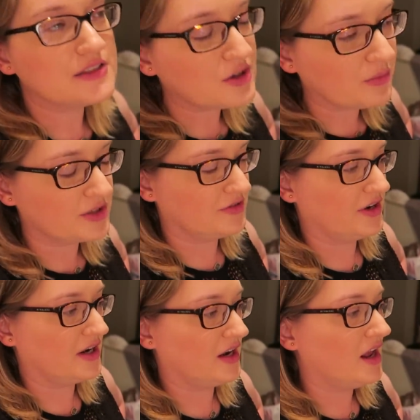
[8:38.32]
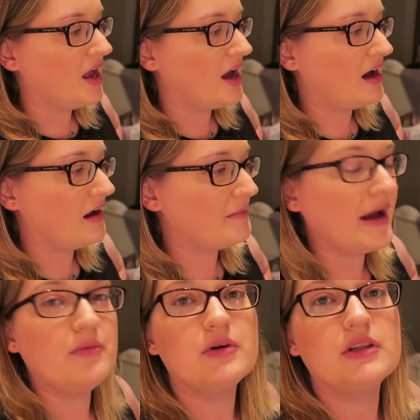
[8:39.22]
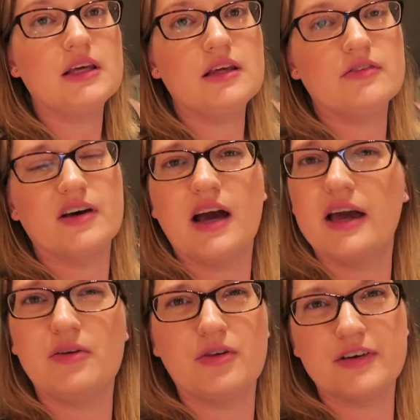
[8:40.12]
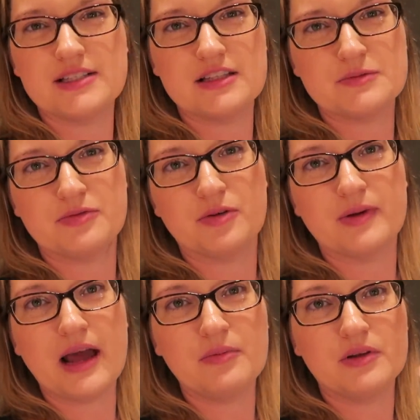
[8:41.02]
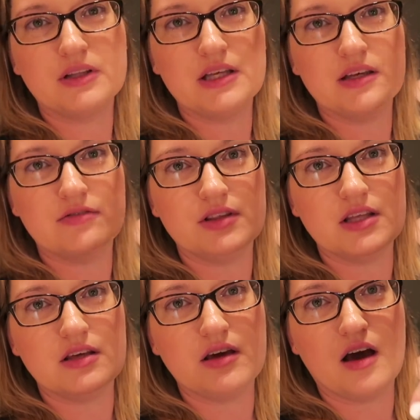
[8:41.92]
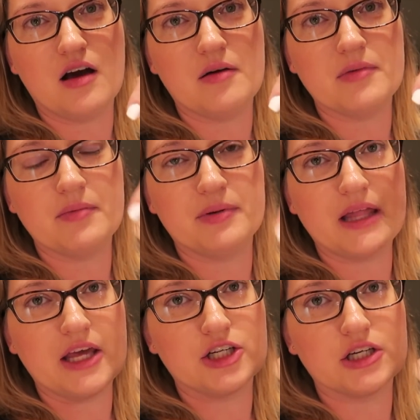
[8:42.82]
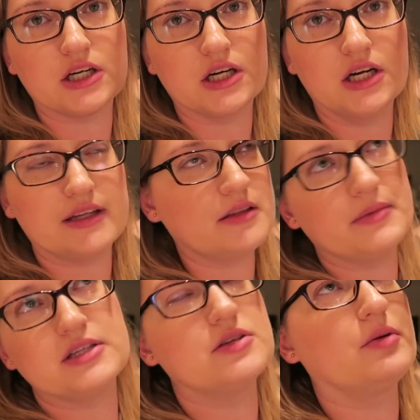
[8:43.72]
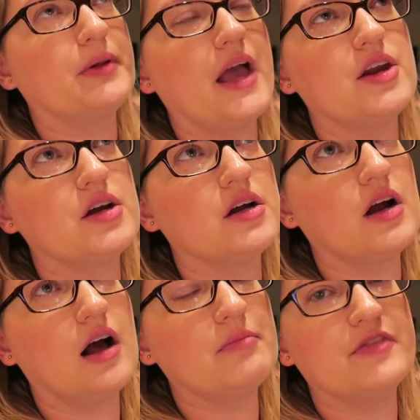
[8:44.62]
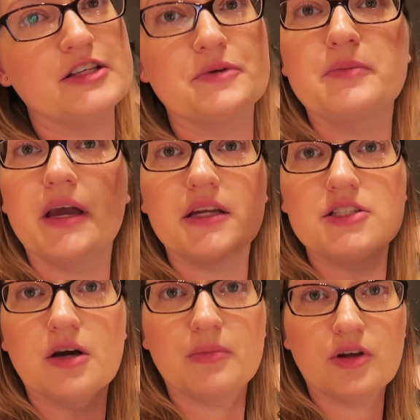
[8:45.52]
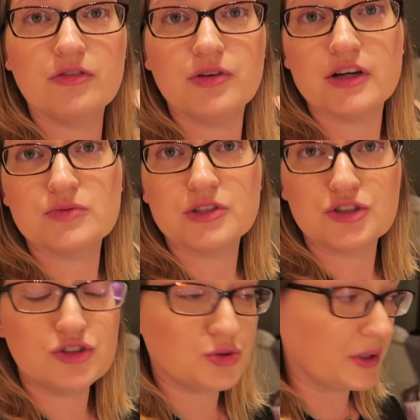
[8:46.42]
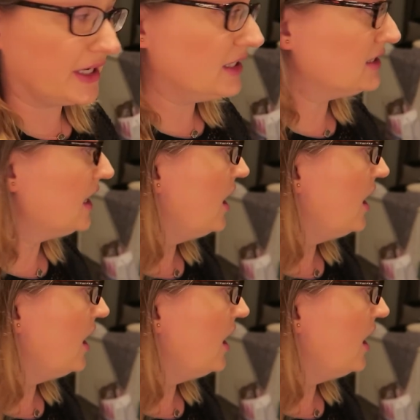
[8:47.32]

so much fun. Um, I will leave, I don't know if I said this before, but I will leave the um, planner, like the Minnesota planner um, Facebook page down below if you guys want to join us.